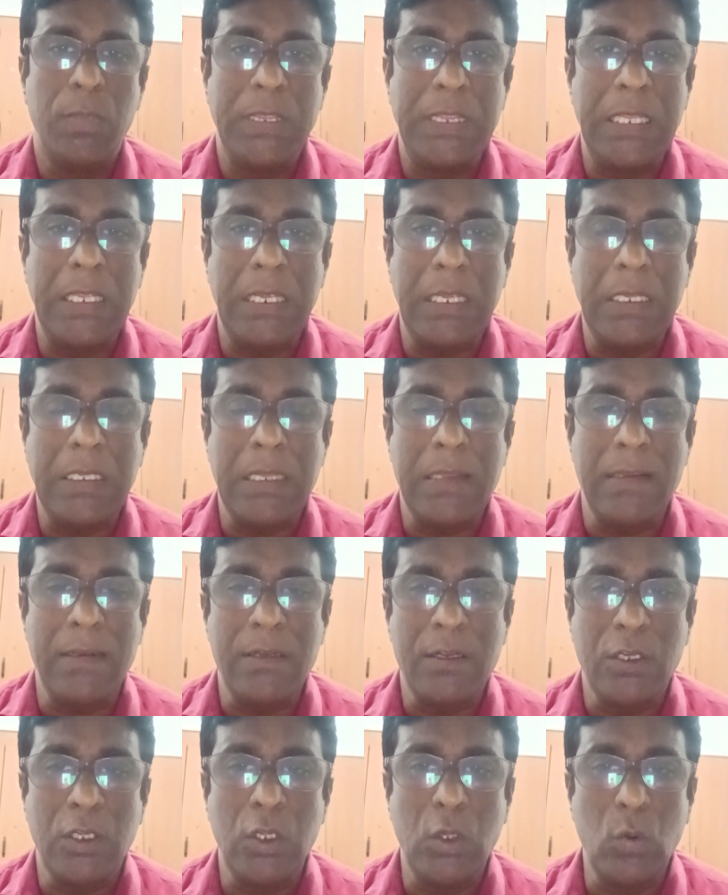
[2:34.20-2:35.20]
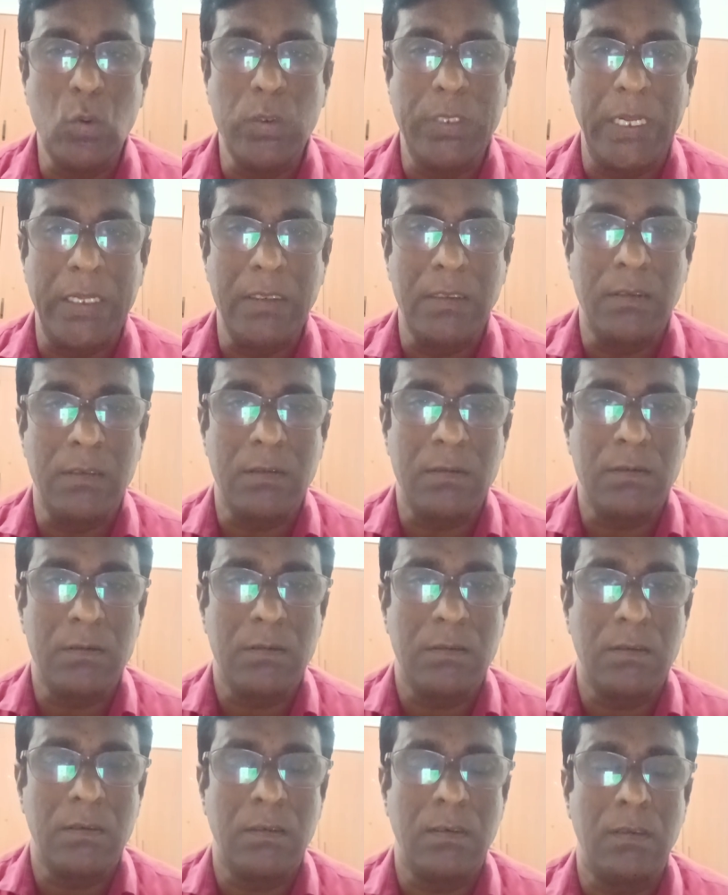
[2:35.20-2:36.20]
it is included
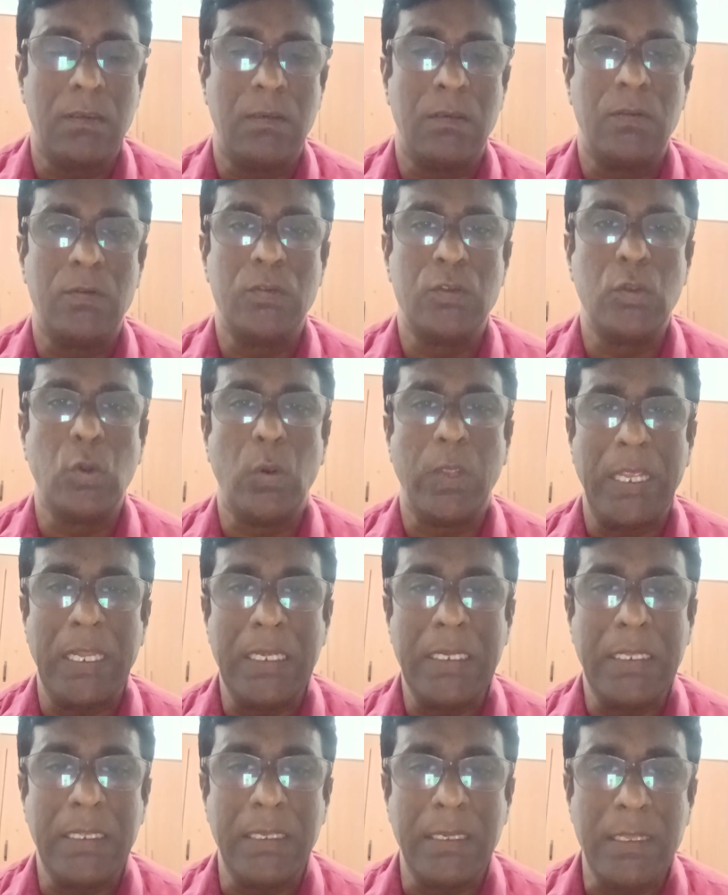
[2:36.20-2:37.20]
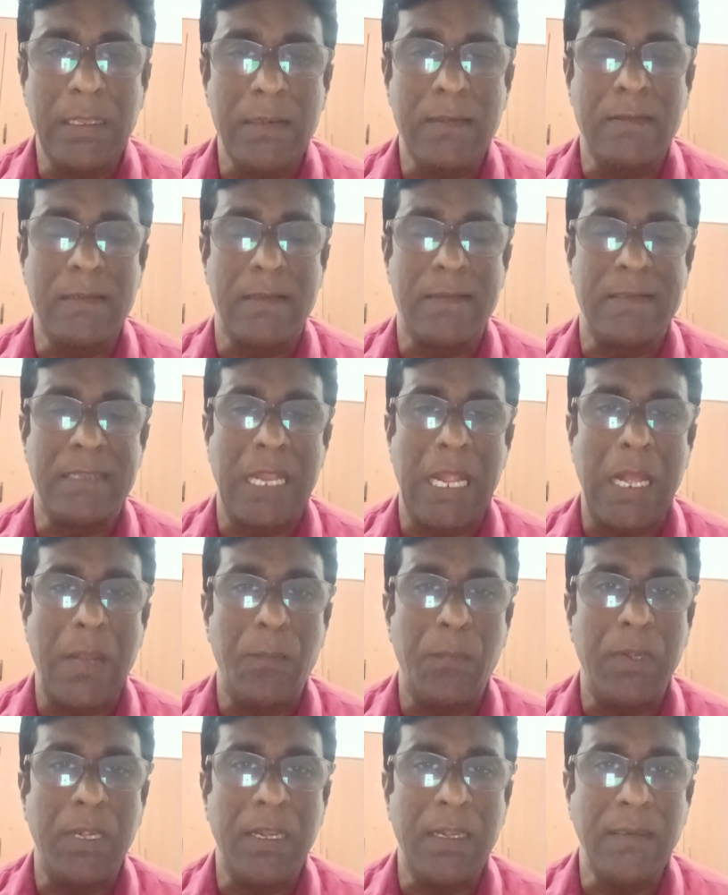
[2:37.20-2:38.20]
to increase the
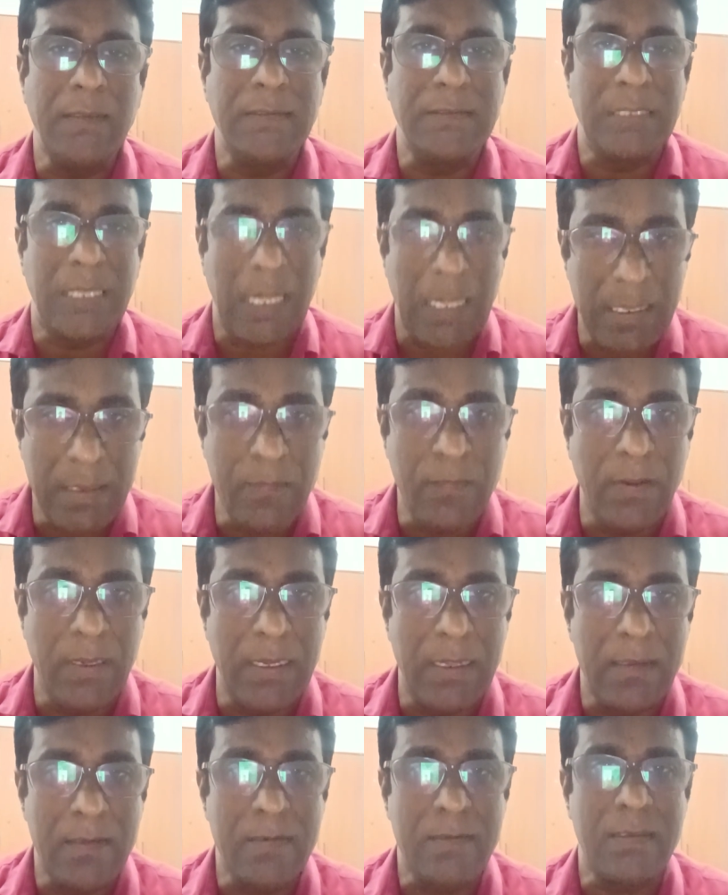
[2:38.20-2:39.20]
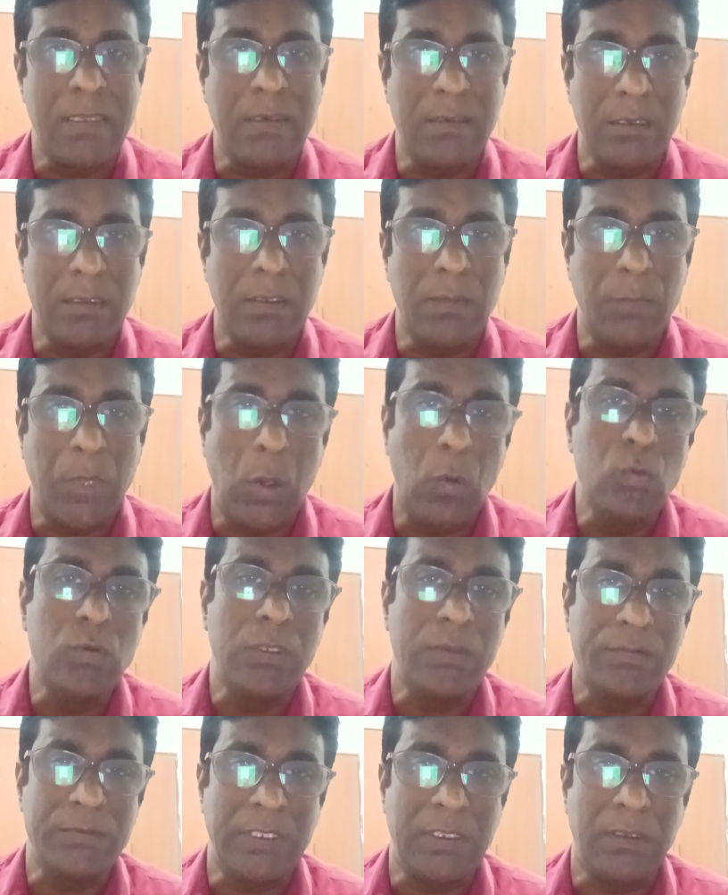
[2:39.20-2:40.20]
slab rates, as well as certain
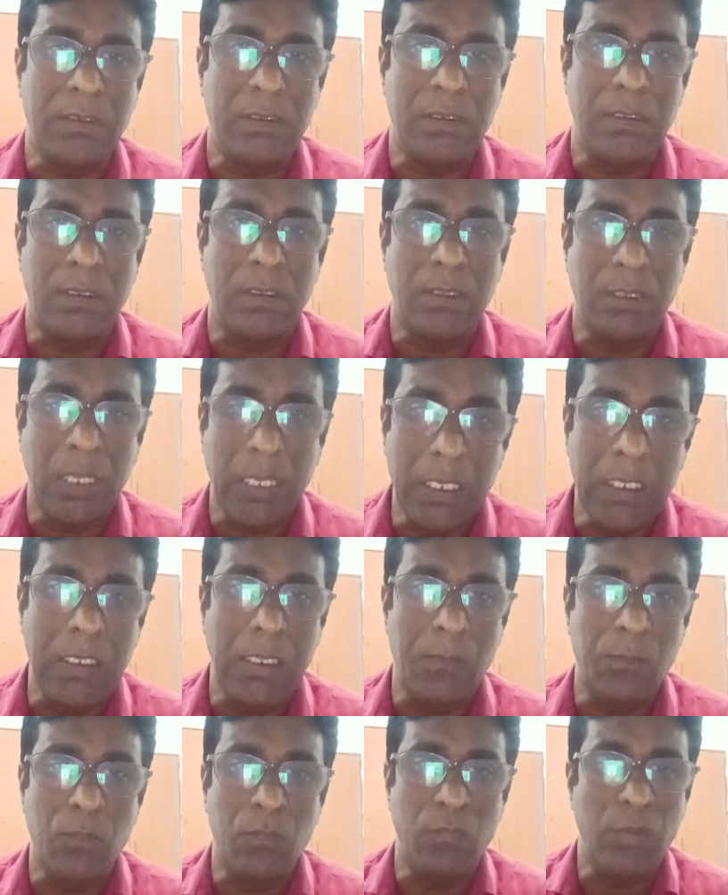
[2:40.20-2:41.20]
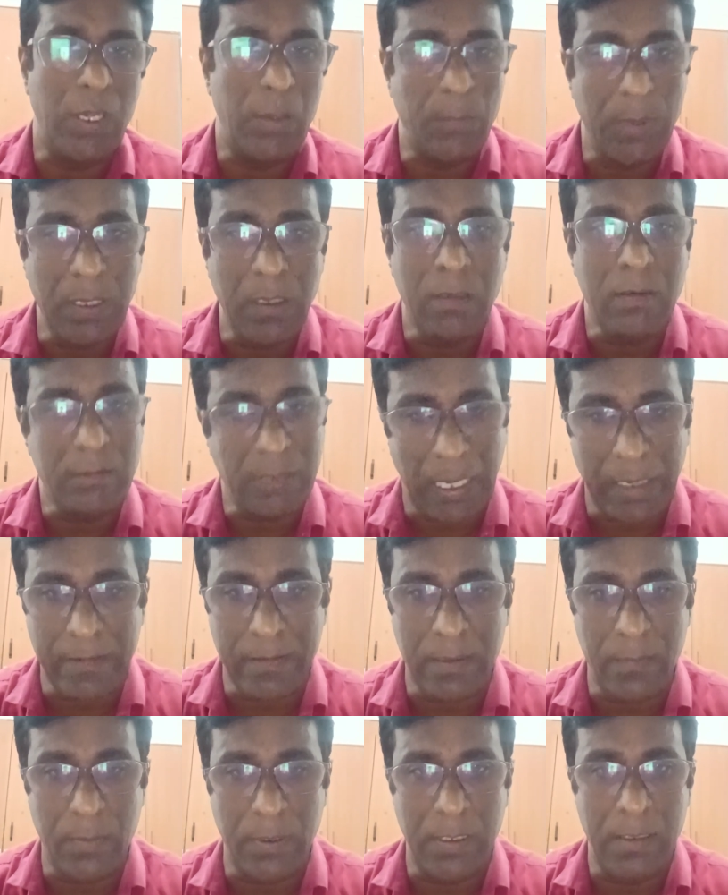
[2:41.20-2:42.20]
amount of the income will be
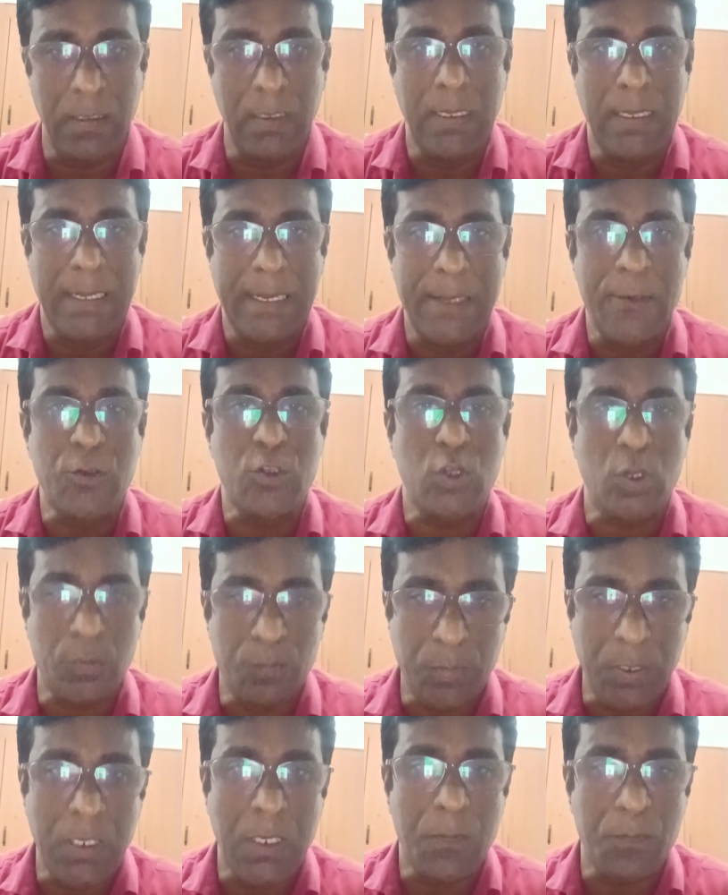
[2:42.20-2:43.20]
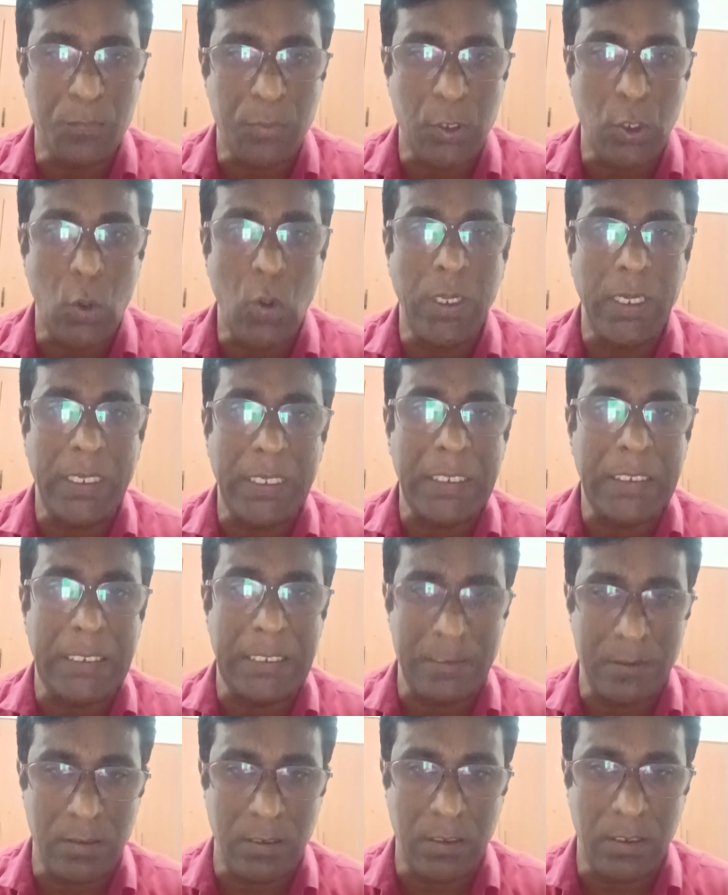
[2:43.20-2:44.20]
taxable. It should be a pure
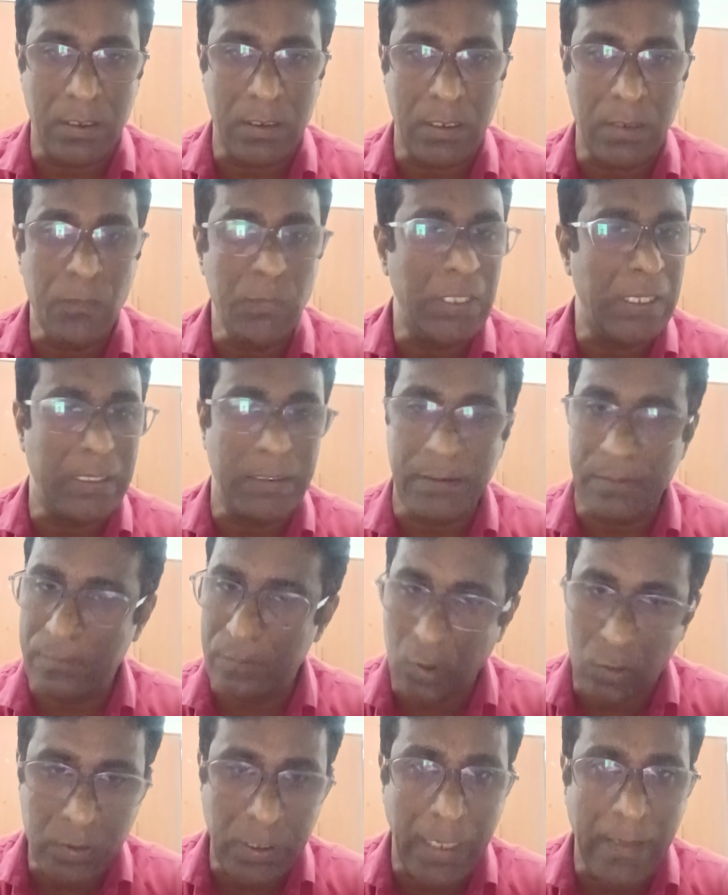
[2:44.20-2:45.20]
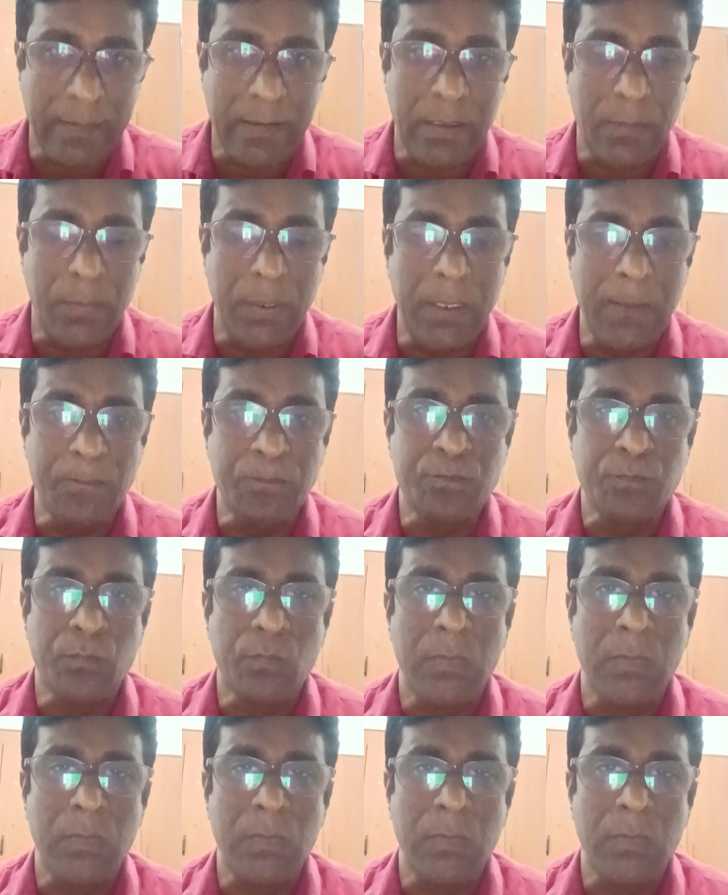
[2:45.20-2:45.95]
agriculture income, then it is not taxable,